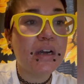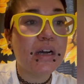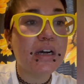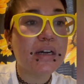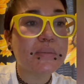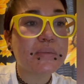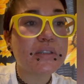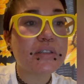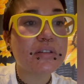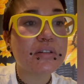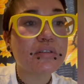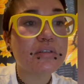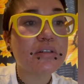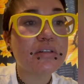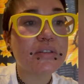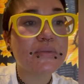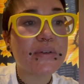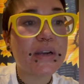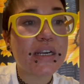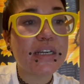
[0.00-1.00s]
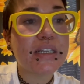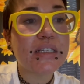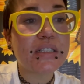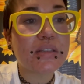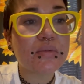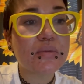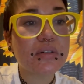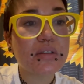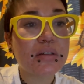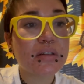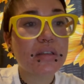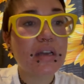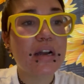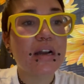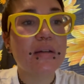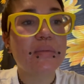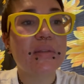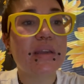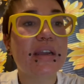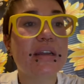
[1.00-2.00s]
So their gross findings were
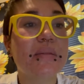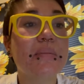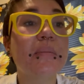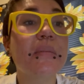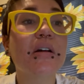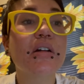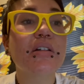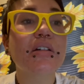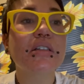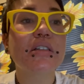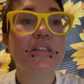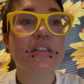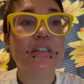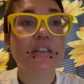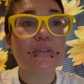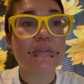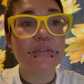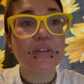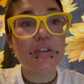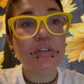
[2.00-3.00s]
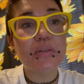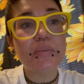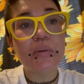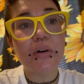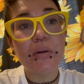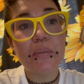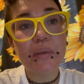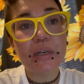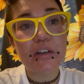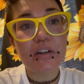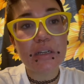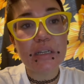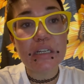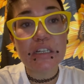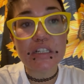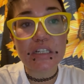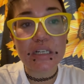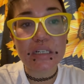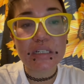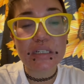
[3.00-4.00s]
they had marked diffuse pulmonary
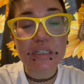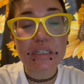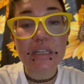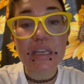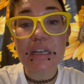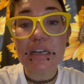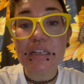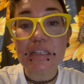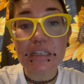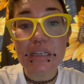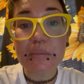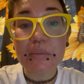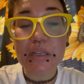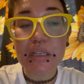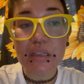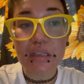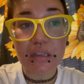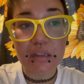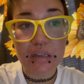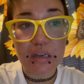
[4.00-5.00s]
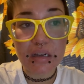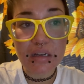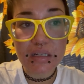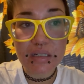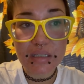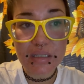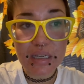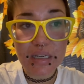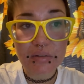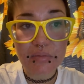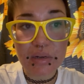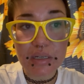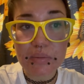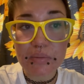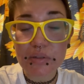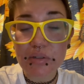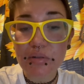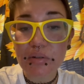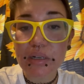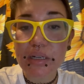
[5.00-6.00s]
congestion and edema in the lungs. They had
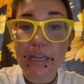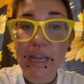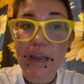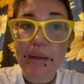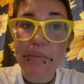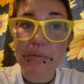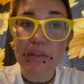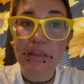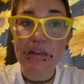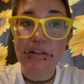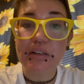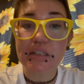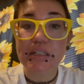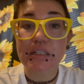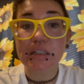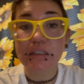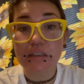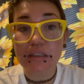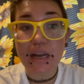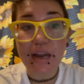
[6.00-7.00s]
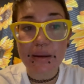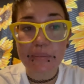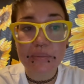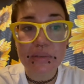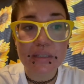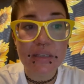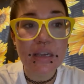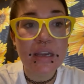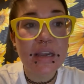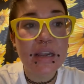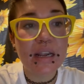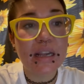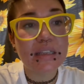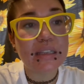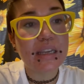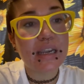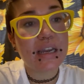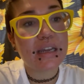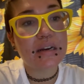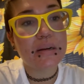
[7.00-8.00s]
respiratory capillaries collapse, and
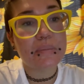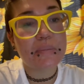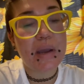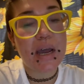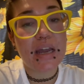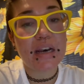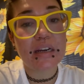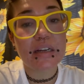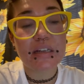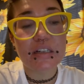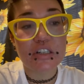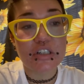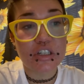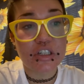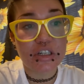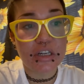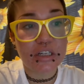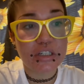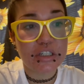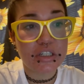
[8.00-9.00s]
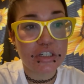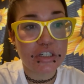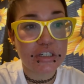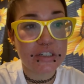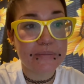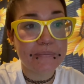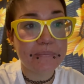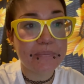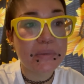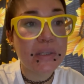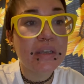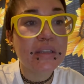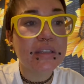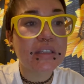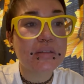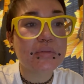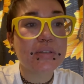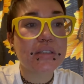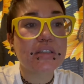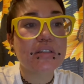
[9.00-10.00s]
they had hepatic congestion.
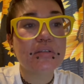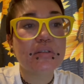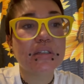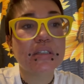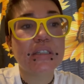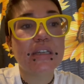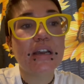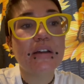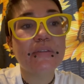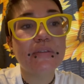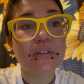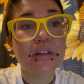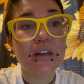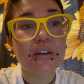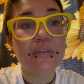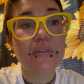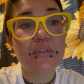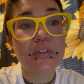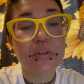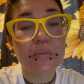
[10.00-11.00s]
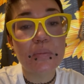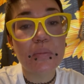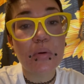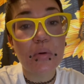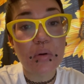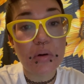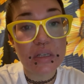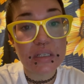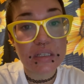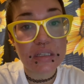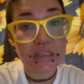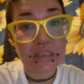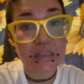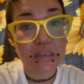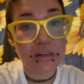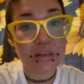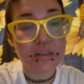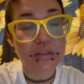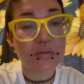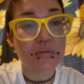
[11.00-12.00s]
This was due to Teflon fume
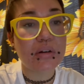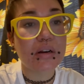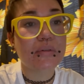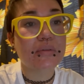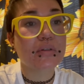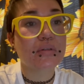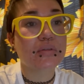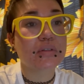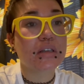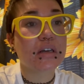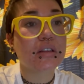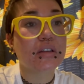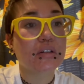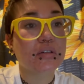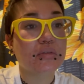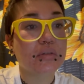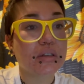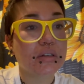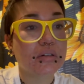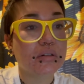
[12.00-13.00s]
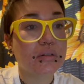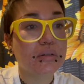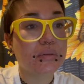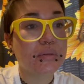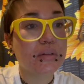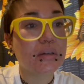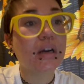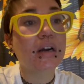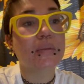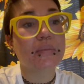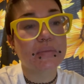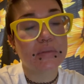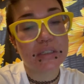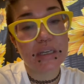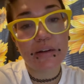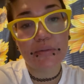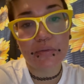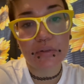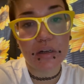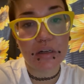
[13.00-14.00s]
poisoning. So whatever was on the griddle,
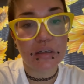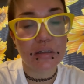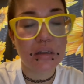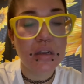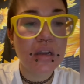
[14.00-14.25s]
Teflon,